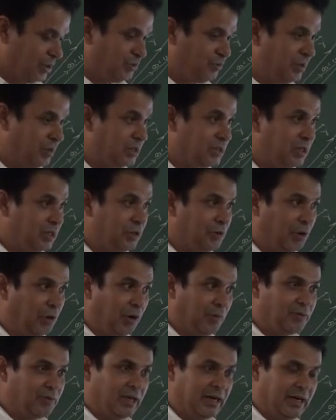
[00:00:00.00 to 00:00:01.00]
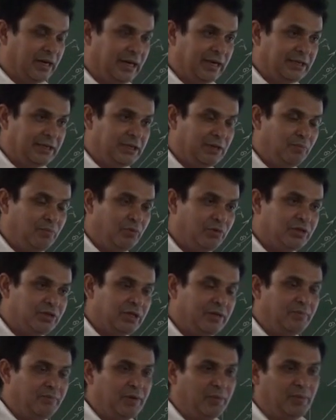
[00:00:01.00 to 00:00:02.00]
situation of the relative
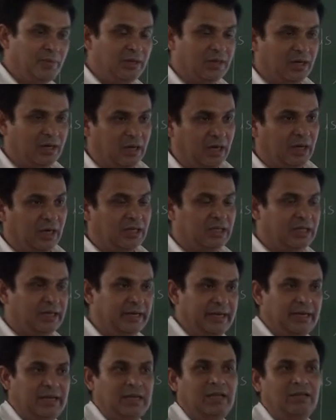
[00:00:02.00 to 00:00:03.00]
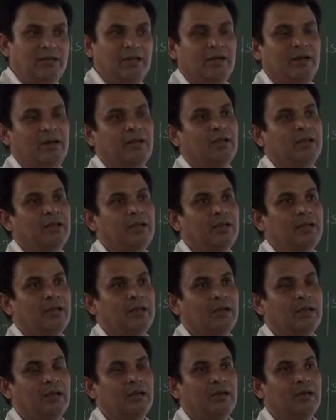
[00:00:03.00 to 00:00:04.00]
motion between the earth and ether,
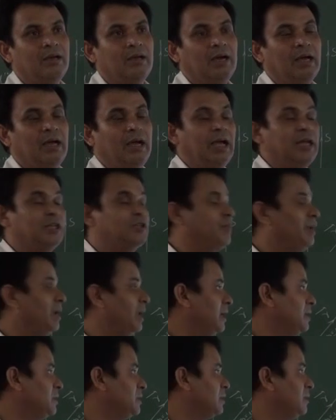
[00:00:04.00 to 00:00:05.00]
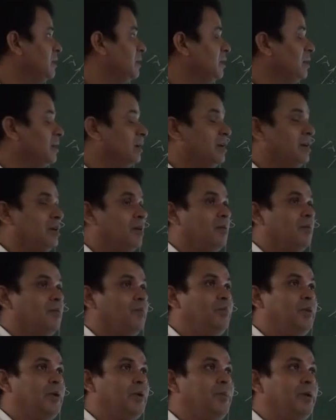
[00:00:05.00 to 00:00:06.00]
as well as
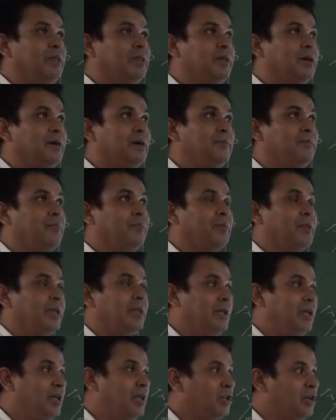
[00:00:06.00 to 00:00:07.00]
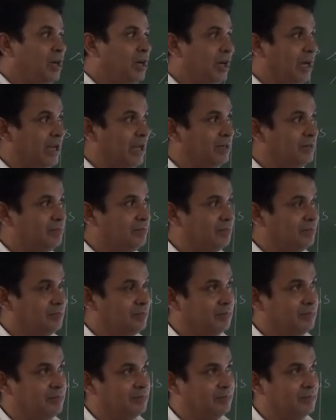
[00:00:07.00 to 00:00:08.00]
between the ether
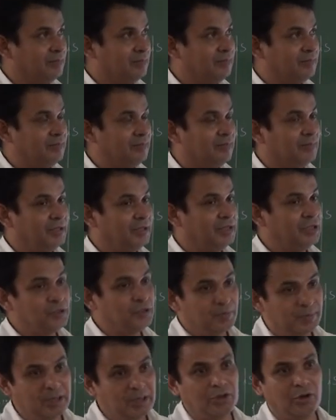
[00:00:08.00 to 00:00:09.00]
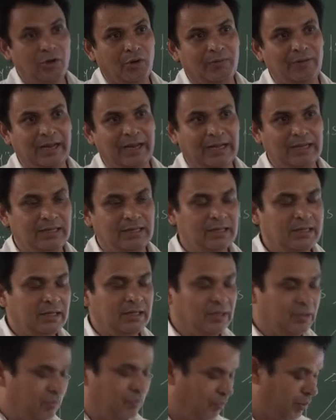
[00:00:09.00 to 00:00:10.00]
and speed of
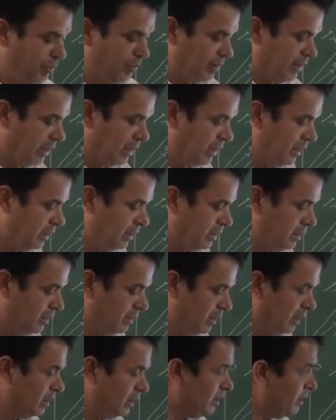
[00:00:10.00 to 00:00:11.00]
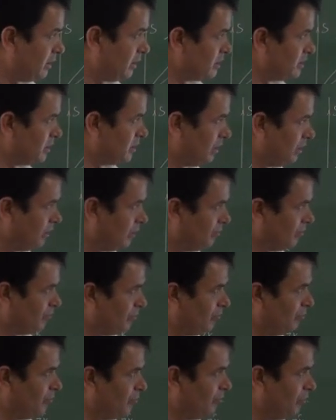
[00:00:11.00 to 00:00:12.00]
light will be there, then let us
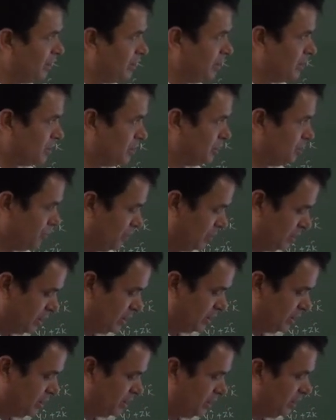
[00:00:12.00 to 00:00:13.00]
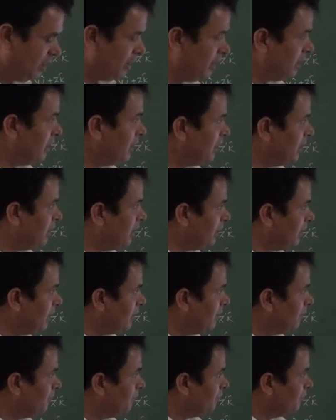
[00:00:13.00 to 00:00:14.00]
see what the situation is here.
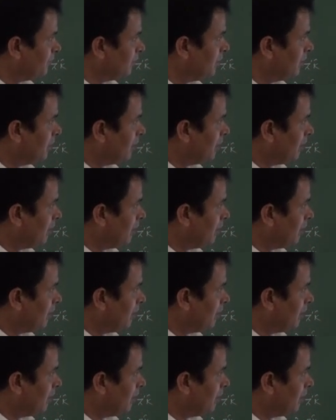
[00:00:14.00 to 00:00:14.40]
Here